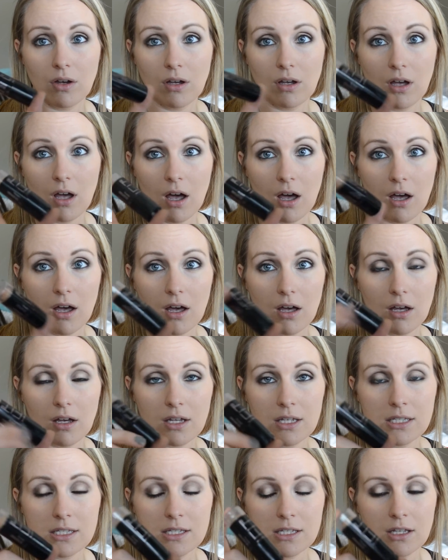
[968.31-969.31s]

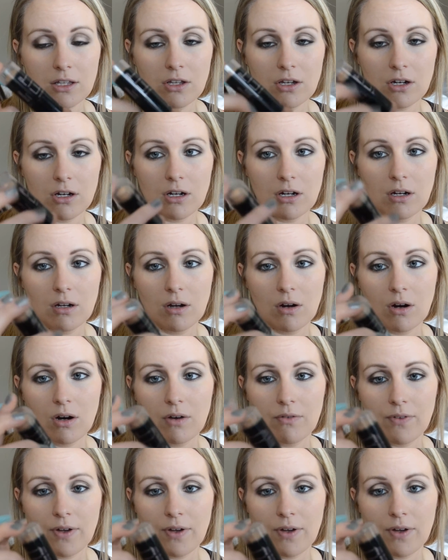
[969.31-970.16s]
concealer or